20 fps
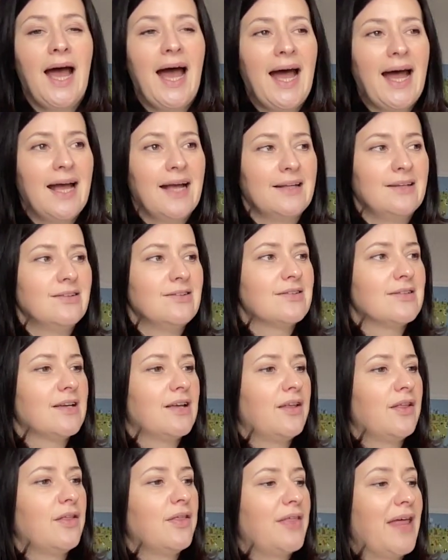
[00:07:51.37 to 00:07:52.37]
and
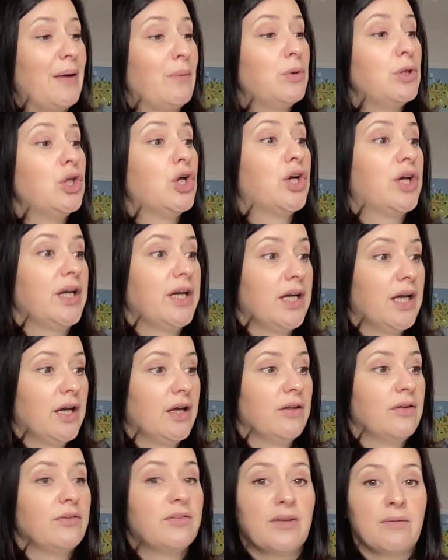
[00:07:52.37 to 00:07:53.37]
they were looking
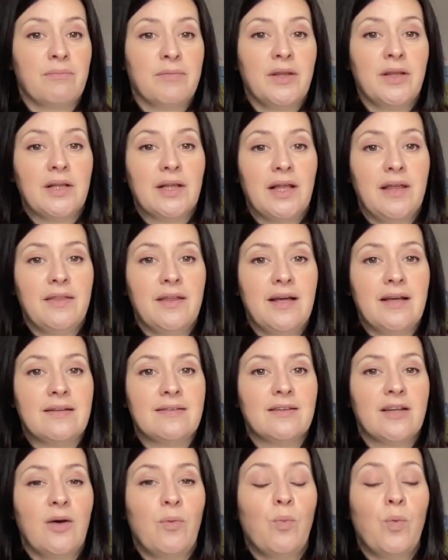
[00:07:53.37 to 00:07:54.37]
at something like
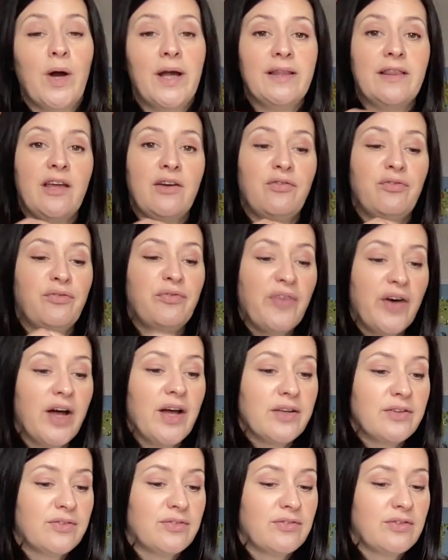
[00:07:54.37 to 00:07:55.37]
this. And when they
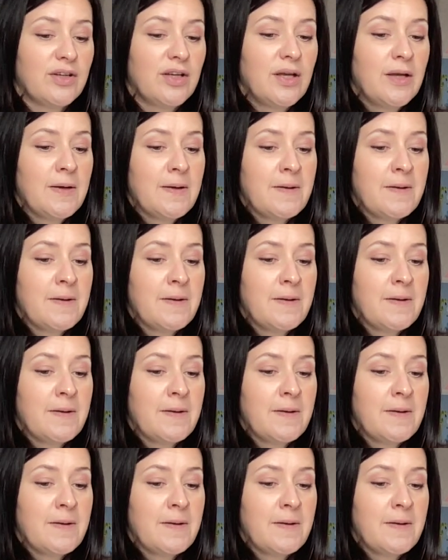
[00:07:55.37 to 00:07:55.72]
first,